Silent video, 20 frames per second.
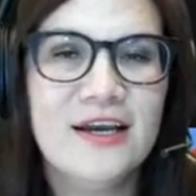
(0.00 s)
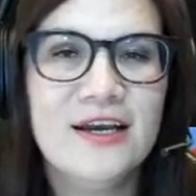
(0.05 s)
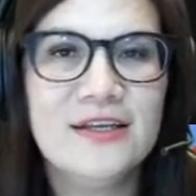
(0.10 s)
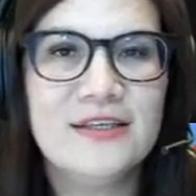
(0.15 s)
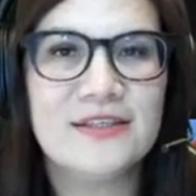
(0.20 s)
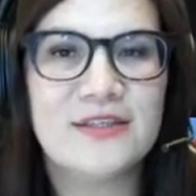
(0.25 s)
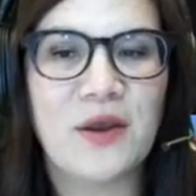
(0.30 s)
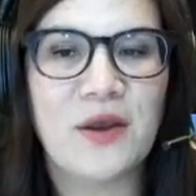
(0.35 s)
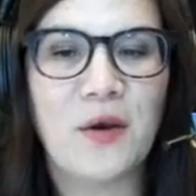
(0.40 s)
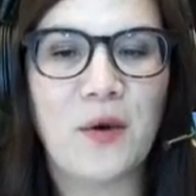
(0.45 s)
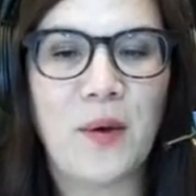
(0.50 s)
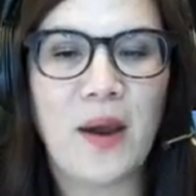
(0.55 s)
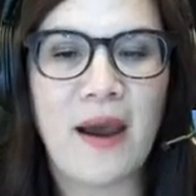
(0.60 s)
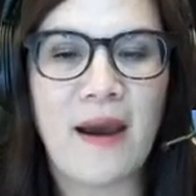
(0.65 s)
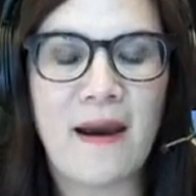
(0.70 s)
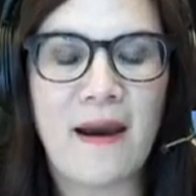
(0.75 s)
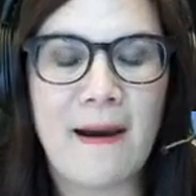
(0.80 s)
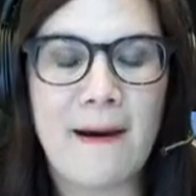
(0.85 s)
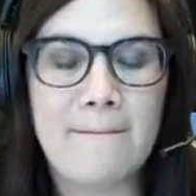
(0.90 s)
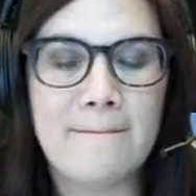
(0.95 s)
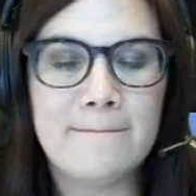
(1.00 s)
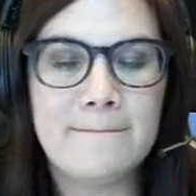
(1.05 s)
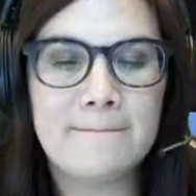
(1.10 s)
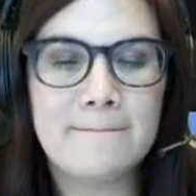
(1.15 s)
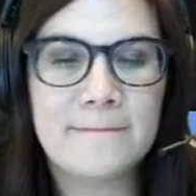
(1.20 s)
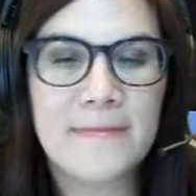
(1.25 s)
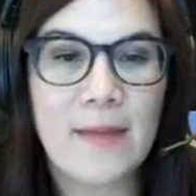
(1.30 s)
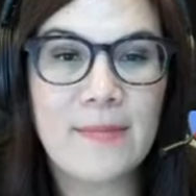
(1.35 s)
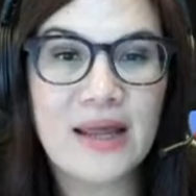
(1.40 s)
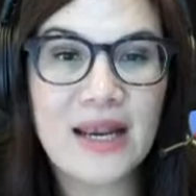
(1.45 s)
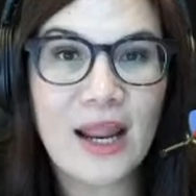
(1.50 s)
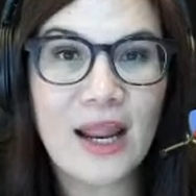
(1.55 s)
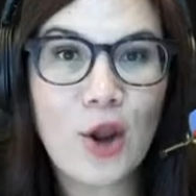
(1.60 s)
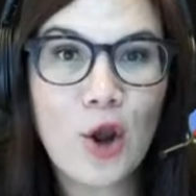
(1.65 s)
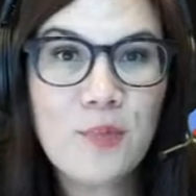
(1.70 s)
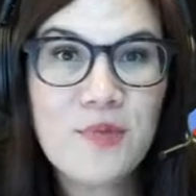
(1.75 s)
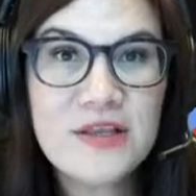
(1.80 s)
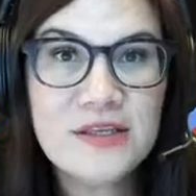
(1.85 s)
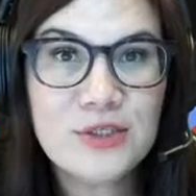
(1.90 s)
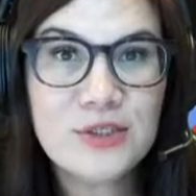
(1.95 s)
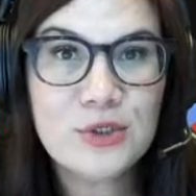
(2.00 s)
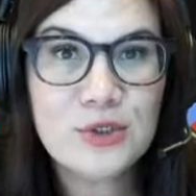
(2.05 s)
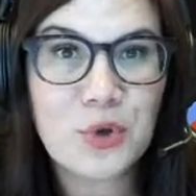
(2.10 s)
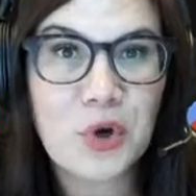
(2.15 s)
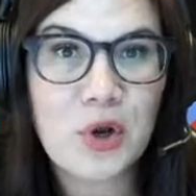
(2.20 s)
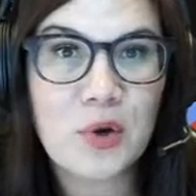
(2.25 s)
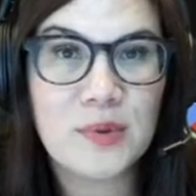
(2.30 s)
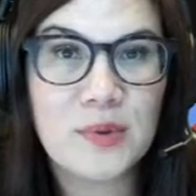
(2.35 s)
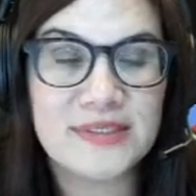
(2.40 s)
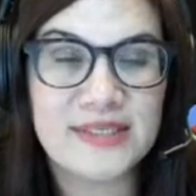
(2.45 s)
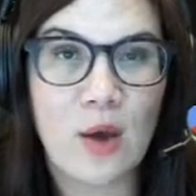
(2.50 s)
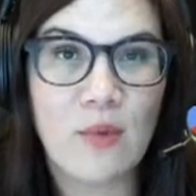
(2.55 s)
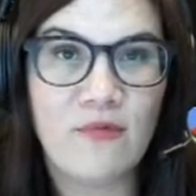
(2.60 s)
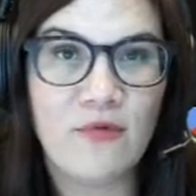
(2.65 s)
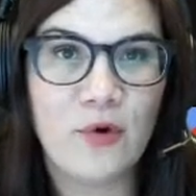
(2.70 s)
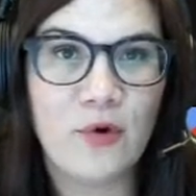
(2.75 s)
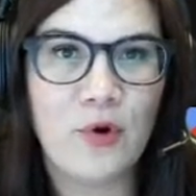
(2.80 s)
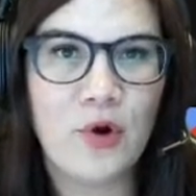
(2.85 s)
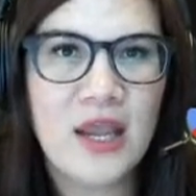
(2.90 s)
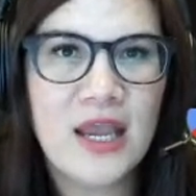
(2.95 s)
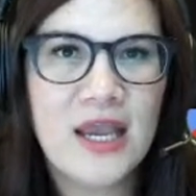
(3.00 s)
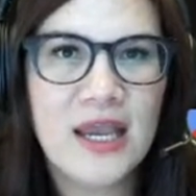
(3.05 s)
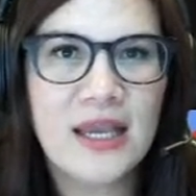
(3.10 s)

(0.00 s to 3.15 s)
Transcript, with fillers: So, um, but I hope this tutorial was helpful.